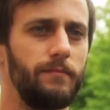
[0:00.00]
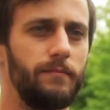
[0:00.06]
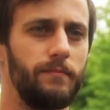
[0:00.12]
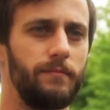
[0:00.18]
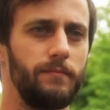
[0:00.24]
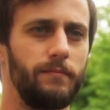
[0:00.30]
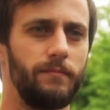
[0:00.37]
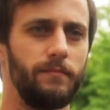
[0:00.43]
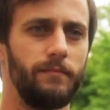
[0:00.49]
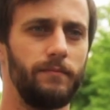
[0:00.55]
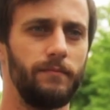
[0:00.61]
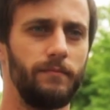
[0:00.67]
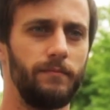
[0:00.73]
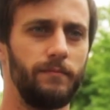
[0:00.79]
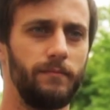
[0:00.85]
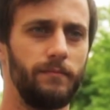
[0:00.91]

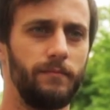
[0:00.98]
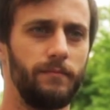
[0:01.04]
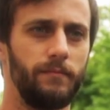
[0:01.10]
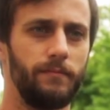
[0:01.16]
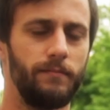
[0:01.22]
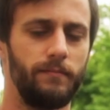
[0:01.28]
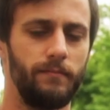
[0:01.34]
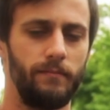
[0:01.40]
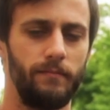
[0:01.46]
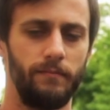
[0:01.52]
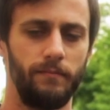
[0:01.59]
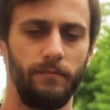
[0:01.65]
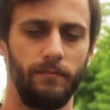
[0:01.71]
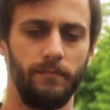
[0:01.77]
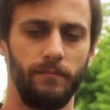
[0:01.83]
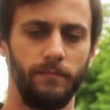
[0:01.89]

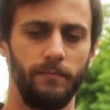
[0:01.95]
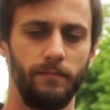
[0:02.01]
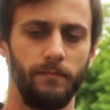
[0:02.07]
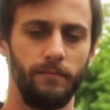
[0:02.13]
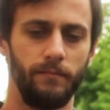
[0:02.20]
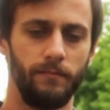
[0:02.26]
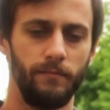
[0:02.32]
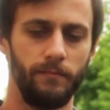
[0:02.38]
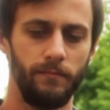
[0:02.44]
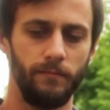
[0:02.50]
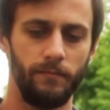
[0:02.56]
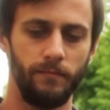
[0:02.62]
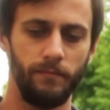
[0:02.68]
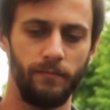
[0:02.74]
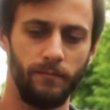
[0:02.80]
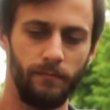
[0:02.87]

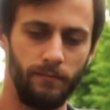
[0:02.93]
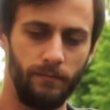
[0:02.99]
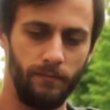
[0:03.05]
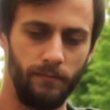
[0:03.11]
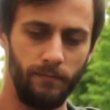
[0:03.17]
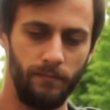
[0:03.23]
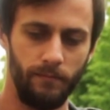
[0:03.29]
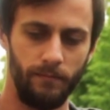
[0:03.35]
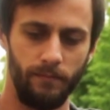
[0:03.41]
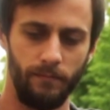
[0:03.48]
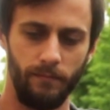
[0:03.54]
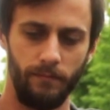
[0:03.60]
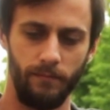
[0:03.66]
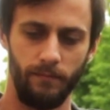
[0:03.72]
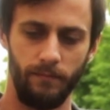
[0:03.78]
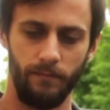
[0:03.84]

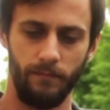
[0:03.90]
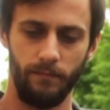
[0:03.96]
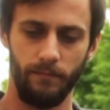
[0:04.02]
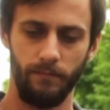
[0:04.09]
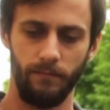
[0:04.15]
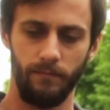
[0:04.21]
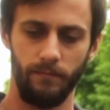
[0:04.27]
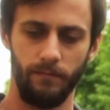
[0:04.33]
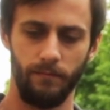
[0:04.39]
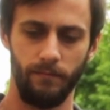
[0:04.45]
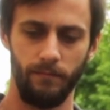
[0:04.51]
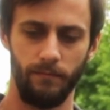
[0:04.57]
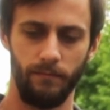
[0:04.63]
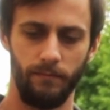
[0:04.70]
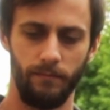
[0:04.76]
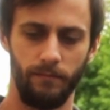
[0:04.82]

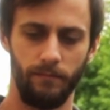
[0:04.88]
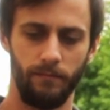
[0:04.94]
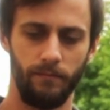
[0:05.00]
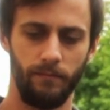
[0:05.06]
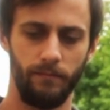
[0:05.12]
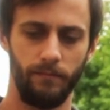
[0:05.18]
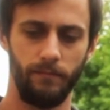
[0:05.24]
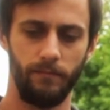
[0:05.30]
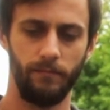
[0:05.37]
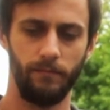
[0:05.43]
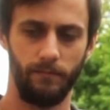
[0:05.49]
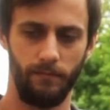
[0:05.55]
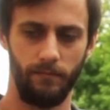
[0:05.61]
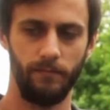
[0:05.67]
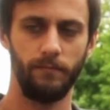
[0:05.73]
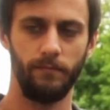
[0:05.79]

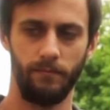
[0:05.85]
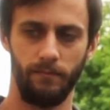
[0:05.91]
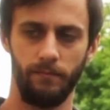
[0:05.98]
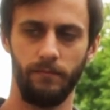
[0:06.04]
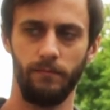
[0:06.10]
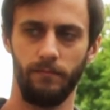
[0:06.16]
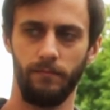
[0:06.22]
(not speaking)